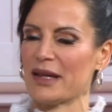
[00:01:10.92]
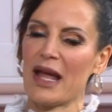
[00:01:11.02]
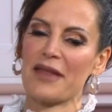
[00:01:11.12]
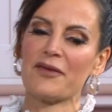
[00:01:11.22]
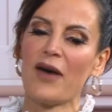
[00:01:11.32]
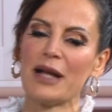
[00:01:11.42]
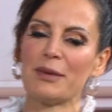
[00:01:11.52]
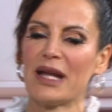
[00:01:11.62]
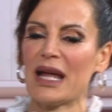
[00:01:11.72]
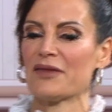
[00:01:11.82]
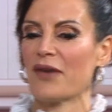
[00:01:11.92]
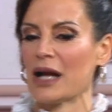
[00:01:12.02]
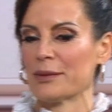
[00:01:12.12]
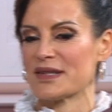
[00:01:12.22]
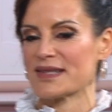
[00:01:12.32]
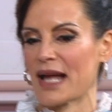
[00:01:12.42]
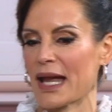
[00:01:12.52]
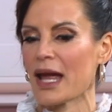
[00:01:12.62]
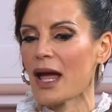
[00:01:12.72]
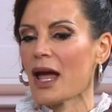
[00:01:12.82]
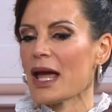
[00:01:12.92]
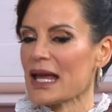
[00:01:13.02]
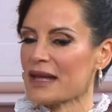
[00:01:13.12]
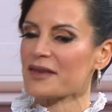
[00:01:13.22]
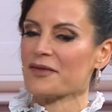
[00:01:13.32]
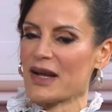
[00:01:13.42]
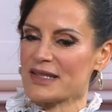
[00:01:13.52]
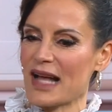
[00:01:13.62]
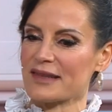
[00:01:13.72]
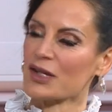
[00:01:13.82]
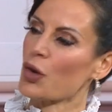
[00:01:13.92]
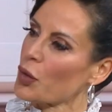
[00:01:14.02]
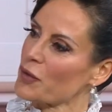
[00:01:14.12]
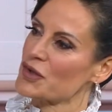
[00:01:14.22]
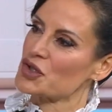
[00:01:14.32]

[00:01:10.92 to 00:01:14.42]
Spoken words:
in there. The vitamin E, the vitamin C is fantastic, all for